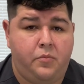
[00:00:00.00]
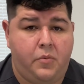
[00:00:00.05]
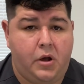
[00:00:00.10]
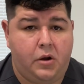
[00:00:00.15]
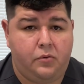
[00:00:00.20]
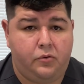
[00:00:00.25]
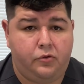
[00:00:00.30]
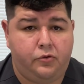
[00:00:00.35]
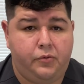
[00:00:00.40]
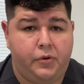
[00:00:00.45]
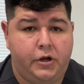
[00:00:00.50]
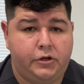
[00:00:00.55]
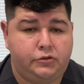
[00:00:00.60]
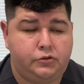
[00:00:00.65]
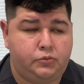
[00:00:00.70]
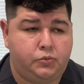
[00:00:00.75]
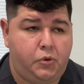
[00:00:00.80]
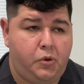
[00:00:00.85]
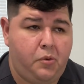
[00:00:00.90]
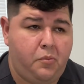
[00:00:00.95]
adverse
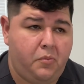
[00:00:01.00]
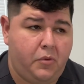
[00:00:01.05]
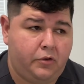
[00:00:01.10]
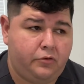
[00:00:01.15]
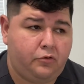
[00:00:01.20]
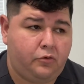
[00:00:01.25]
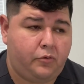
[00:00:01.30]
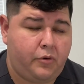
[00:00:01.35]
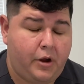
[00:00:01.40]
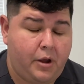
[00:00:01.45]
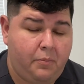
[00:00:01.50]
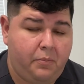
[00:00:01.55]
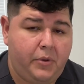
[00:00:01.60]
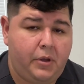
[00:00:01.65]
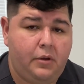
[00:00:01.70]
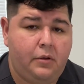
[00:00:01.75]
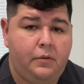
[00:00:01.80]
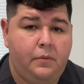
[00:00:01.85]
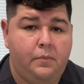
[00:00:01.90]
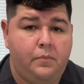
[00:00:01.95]
reactions would be muscle
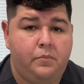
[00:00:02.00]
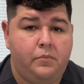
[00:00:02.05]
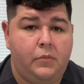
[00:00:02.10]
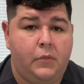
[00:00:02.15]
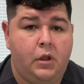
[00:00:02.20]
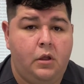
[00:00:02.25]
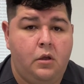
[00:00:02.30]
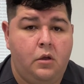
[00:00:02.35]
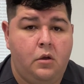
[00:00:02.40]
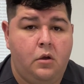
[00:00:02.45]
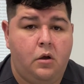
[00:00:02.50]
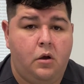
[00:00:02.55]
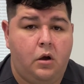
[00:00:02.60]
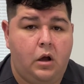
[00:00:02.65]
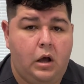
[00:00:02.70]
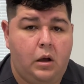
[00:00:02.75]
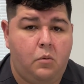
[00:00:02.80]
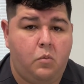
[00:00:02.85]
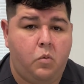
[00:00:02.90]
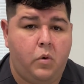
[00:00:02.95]
cramping,
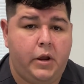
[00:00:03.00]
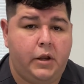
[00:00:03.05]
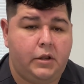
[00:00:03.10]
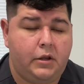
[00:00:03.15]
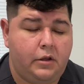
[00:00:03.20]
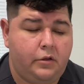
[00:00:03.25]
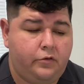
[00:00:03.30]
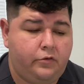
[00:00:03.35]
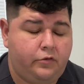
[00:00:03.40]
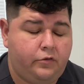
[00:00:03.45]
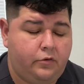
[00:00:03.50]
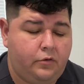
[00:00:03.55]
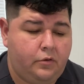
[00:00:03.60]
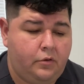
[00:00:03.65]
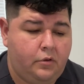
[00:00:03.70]
weakness,